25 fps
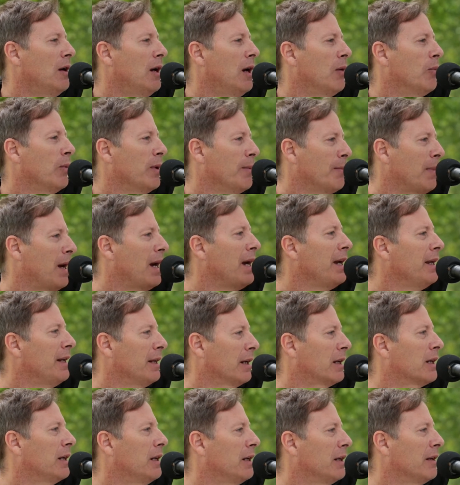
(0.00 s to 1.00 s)
and we made
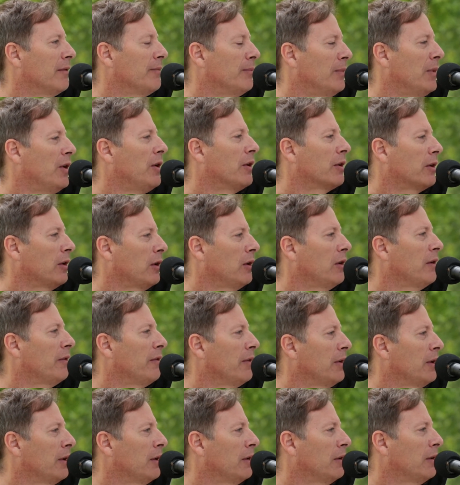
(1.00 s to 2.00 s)
a kind of model
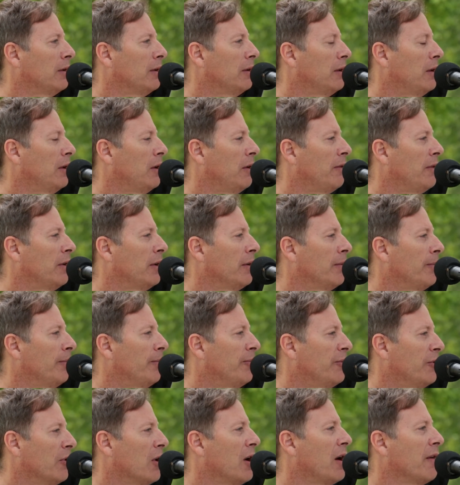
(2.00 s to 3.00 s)
of a
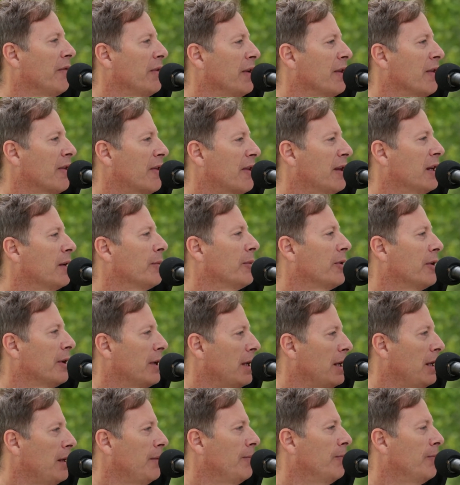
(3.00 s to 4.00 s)
drive-in cinema,
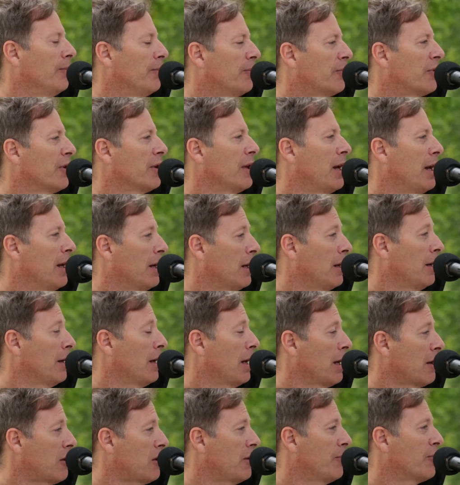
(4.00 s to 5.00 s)
and I
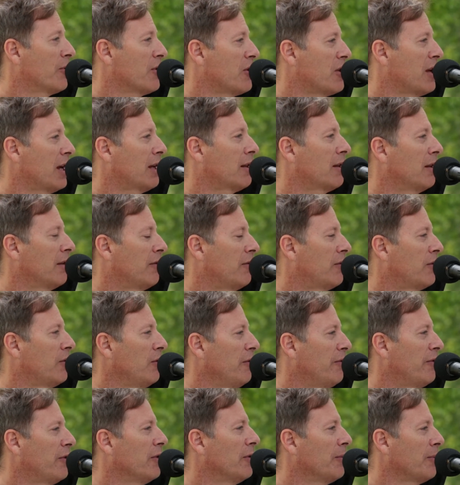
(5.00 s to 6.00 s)
actually projected
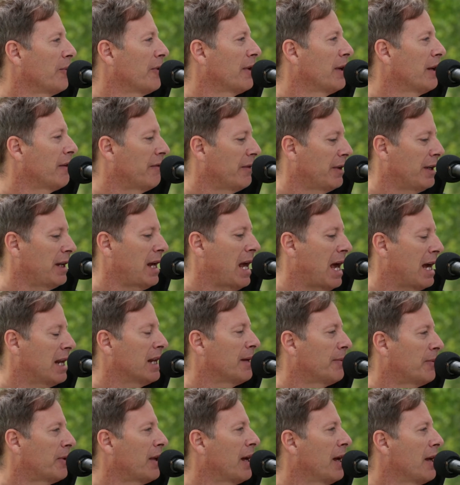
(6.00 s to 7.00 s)
2 films out of an
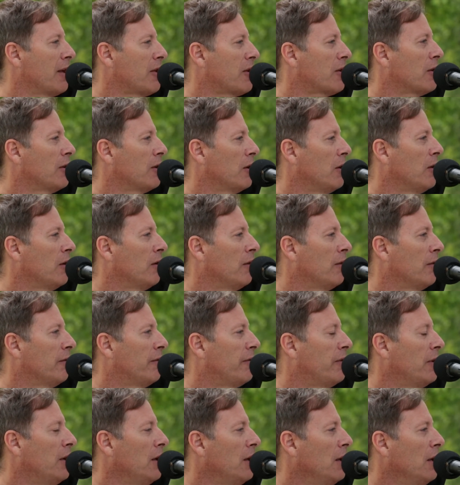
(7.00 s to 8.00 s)
adaptation
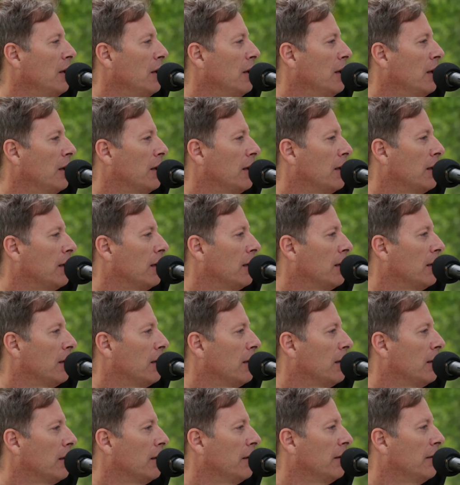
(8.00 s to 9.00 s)
of
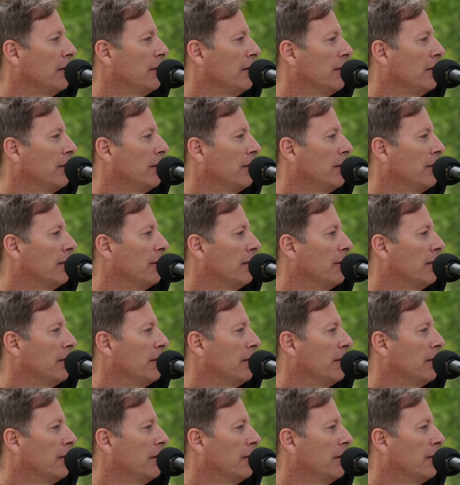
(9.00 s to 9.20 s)
Villa